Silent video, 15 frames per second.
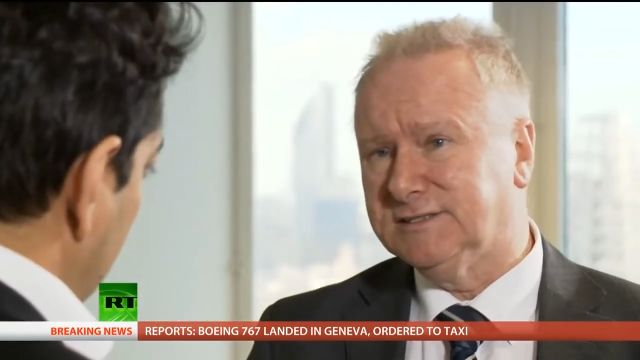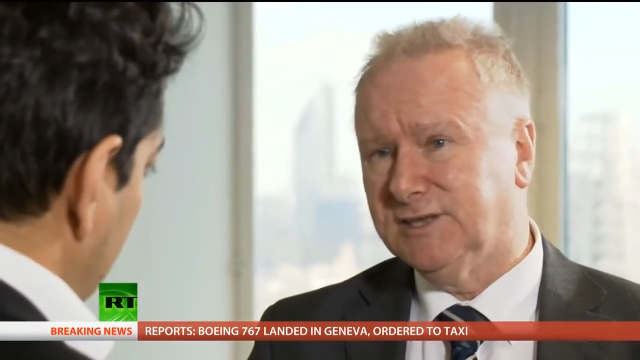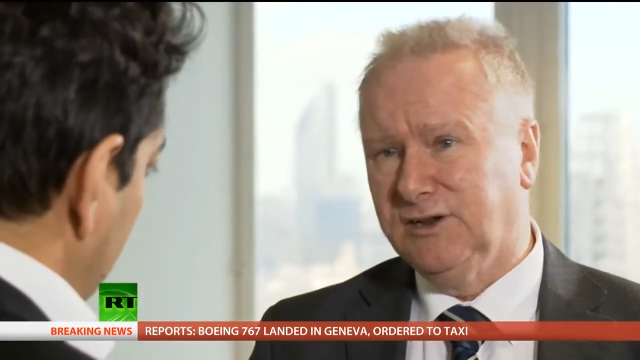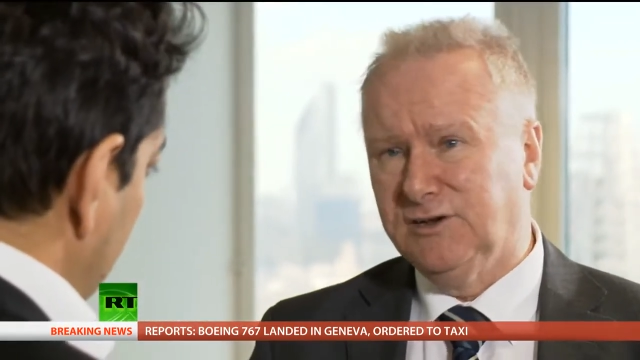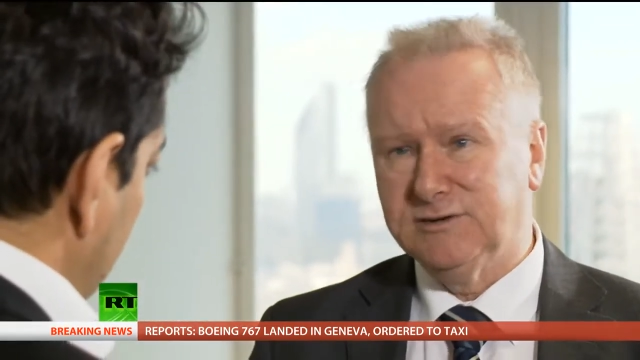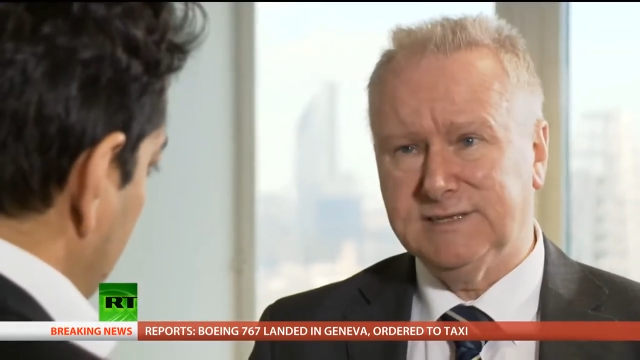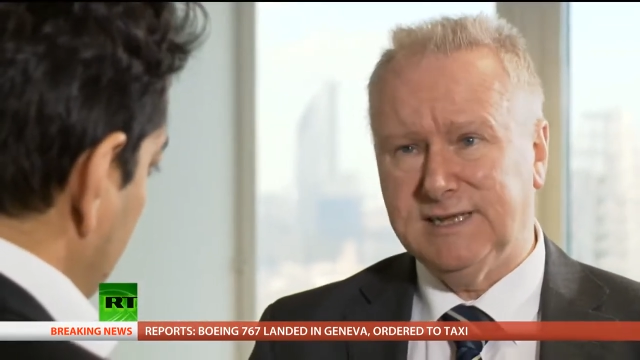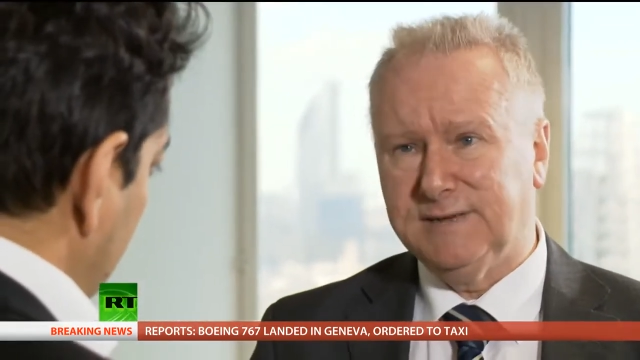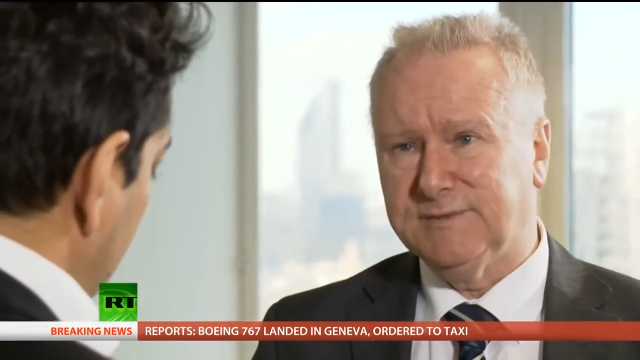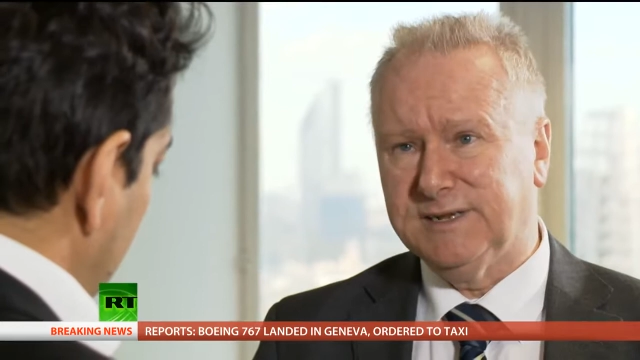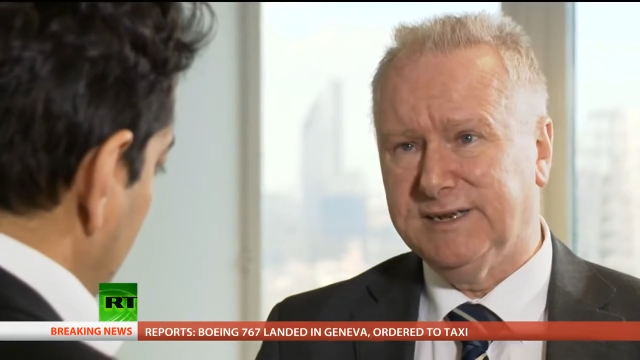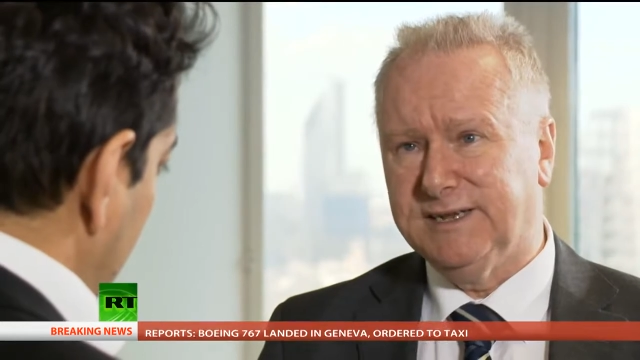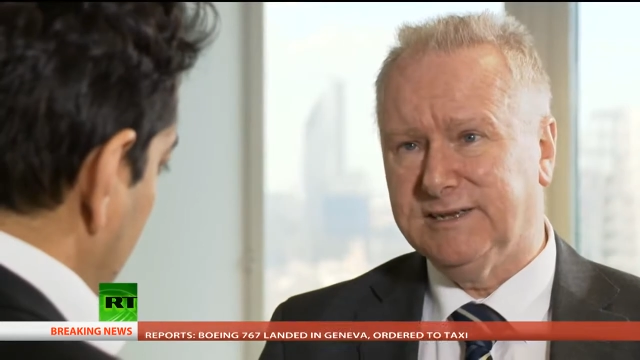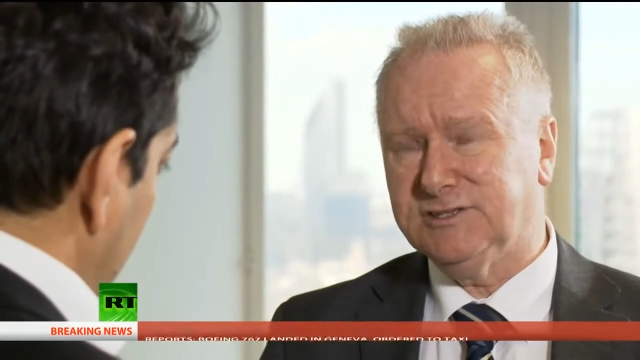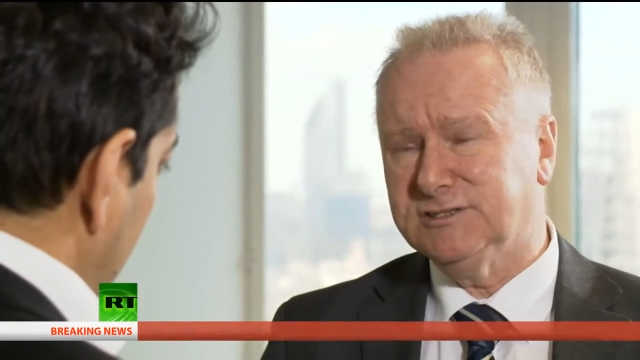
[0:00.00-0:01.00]
the long-term
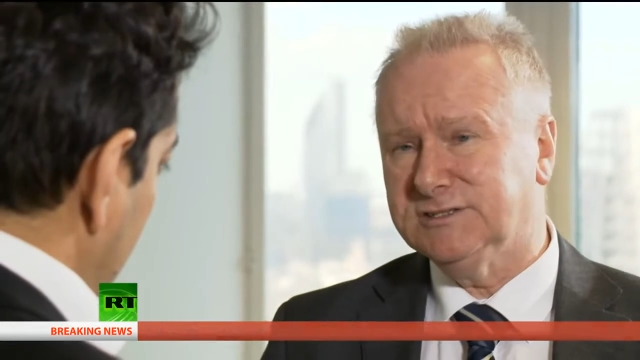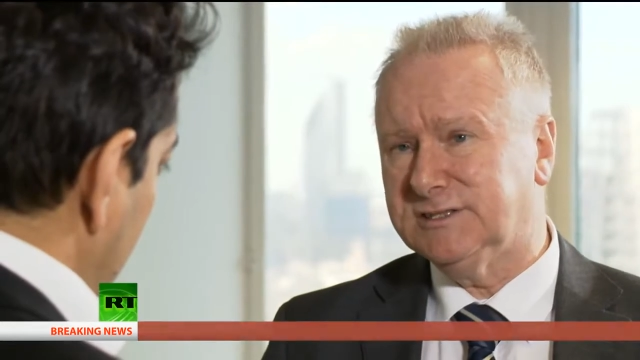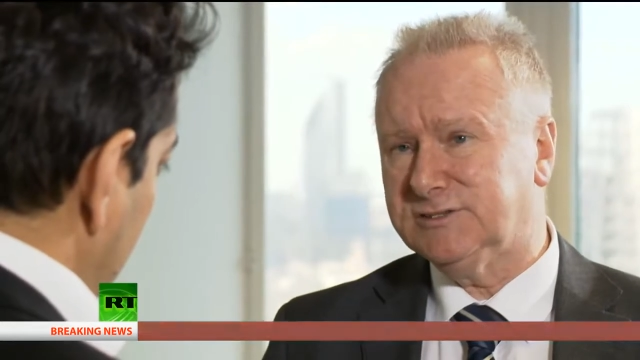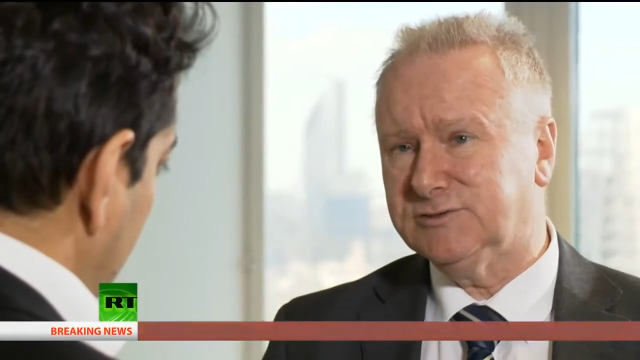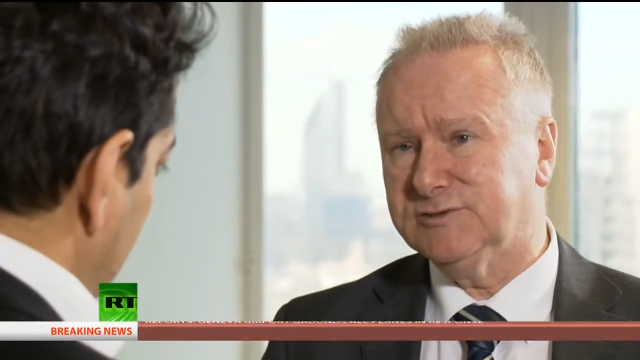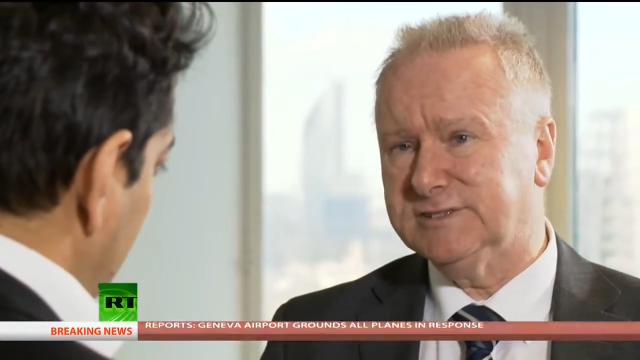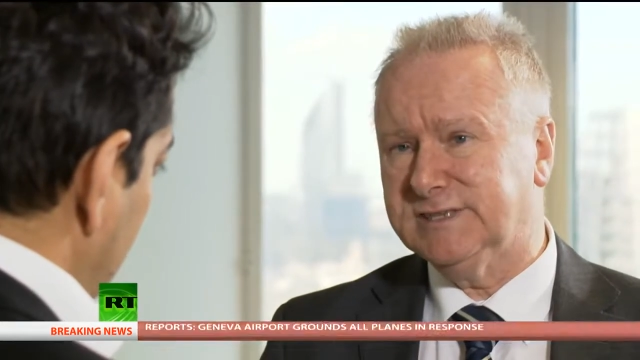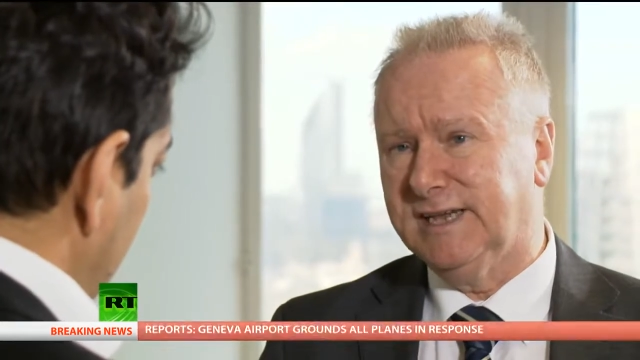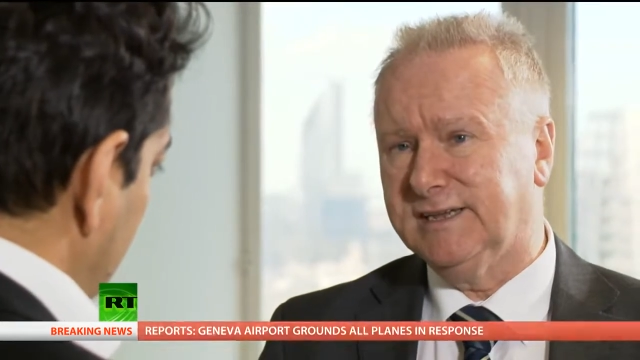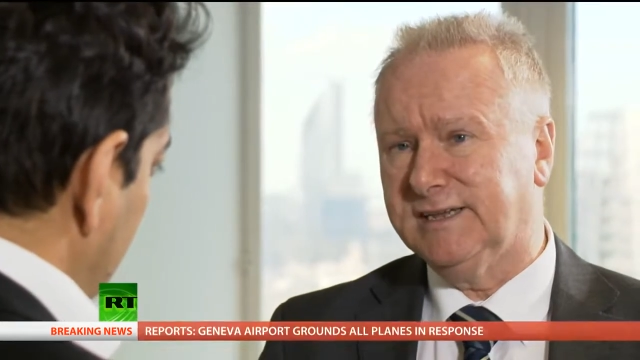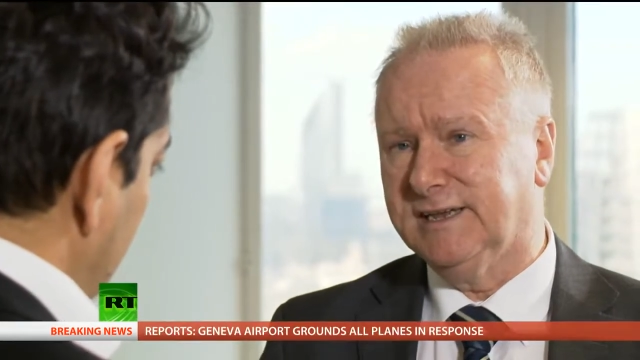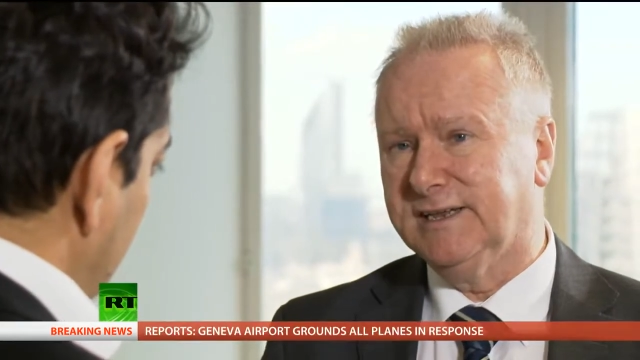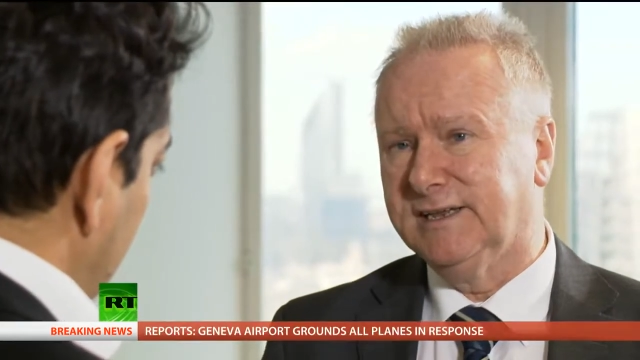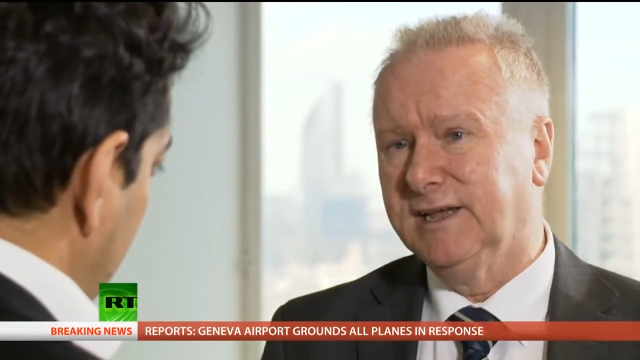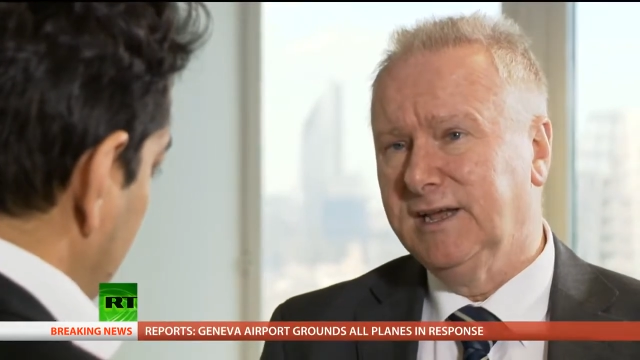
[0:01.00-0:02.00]
conditions
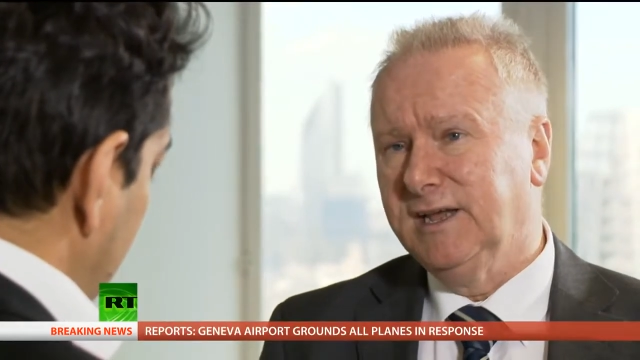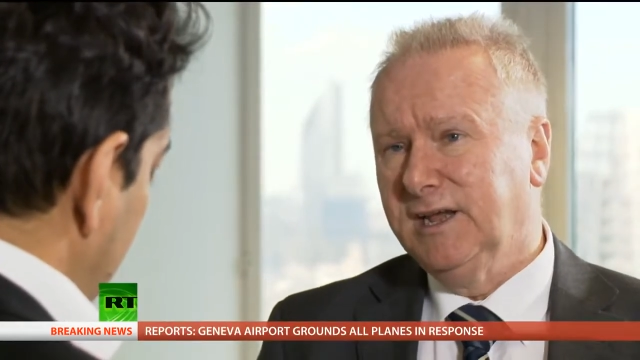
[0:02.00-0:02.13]
associated